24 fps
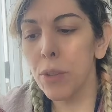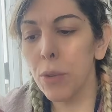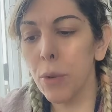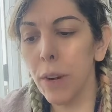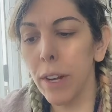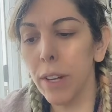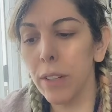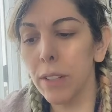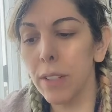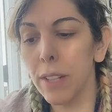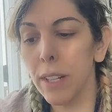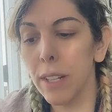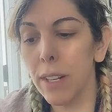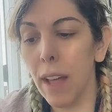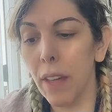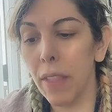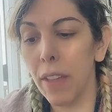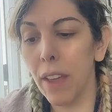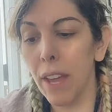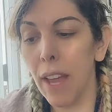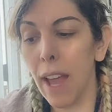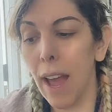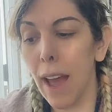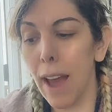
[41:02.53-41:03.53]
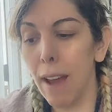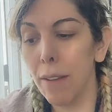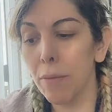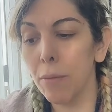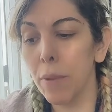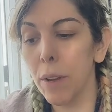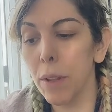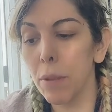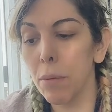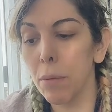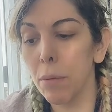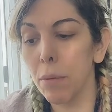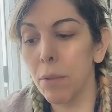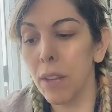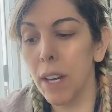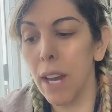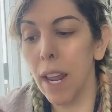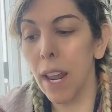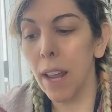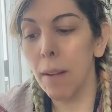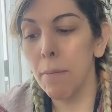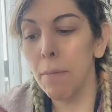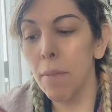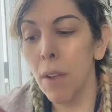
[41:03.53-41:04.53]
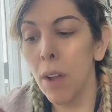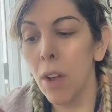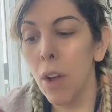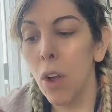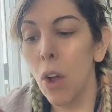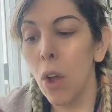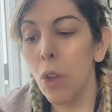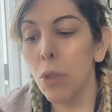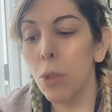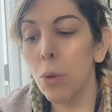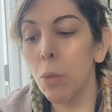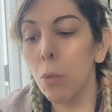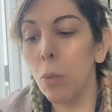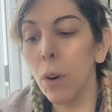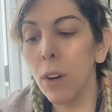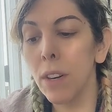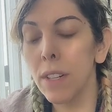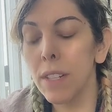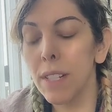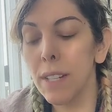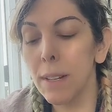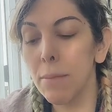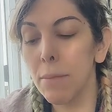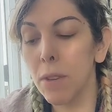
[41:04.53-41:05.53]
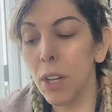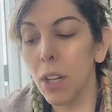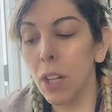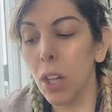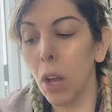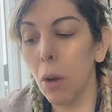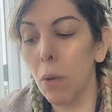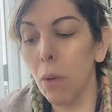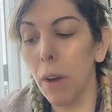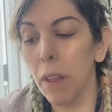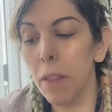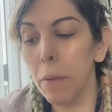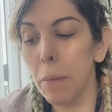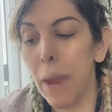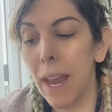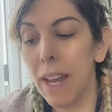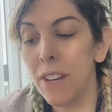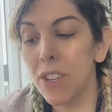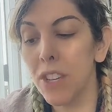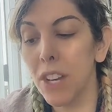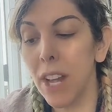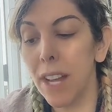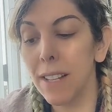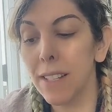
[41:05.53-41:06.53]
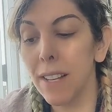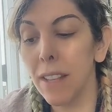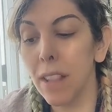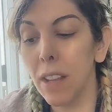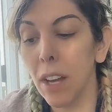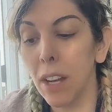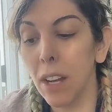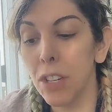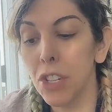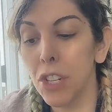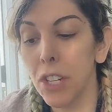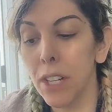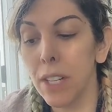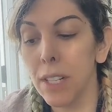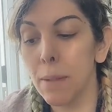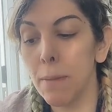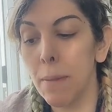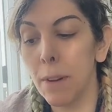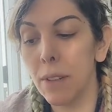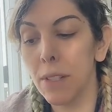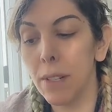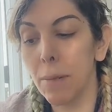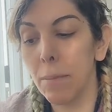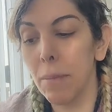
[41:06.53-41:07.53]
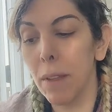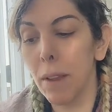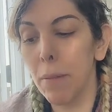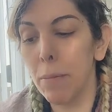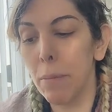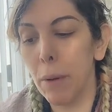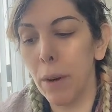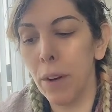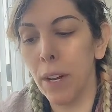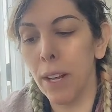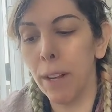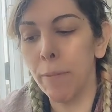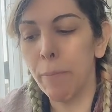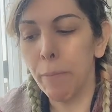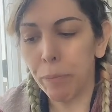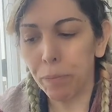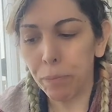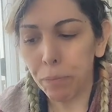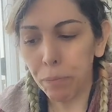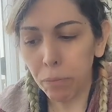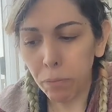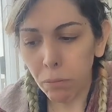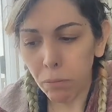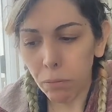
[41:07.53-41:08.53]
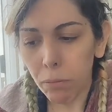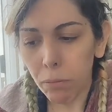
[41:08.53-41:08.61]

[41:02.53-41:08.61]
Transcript: voice trailed to nothing halfway through the name. The words seemed to glow on the page, and Essie thought she could smell something burning.